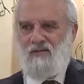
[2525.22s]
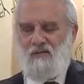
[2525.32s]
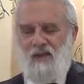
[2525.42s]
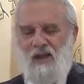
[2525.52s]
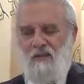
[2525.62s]

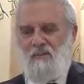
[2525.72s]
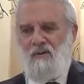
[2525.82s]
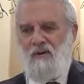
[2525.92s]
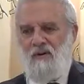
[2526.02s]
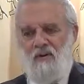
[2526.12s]
of what
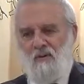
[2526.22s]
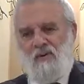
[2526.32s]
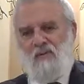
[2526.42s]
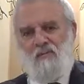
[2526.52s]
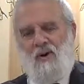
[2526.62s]
happened there, you
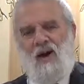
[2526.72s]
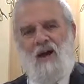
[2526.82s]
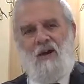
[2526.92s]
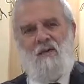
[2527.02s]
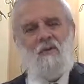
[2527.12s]
wonder,
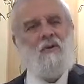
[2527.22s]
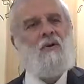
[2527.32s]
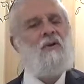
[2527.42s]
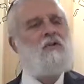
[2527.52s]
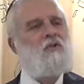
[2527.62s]
wow,
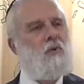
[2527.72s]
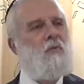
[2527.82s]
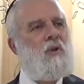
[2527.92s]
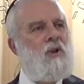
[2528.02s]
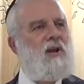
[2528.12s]

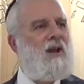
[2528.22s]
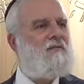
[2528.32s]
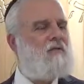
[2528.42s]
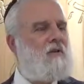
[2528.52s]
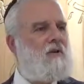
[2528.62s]
so many
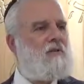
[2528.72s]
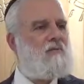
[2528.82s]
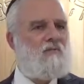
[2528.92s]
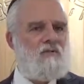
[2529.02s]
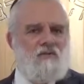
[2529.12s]
lives
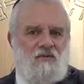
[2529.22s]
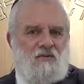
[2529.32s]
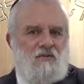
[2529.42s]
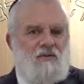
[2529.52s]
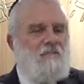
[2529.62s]
lost for
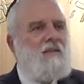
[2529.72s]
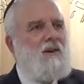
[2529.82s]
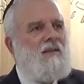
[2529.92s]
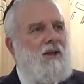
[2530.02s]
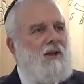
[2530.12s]
just something
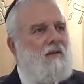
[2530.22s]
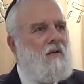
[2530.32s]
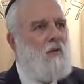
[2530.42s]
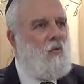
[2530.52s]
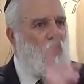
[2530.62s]
like that.
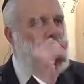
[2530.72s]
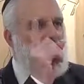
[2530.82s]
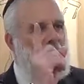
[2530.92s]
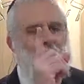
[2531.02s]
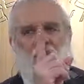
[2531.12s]
One
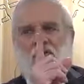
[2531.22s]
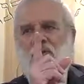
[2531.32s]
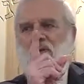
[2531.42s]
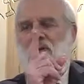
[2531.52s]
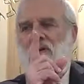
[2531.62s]
woman
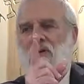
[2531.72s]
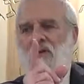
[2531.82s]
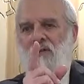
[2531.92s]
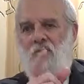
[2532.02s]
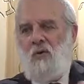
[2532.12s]
was
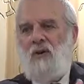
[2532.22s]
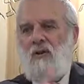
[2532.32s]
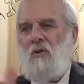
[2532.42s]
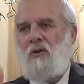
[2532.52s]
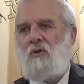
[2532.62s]
treated
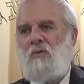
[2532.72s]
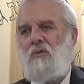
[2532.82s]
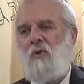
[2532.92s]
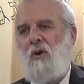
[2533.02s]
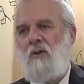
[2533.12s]
the way she
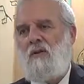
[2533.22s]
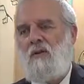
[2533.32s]
was treated.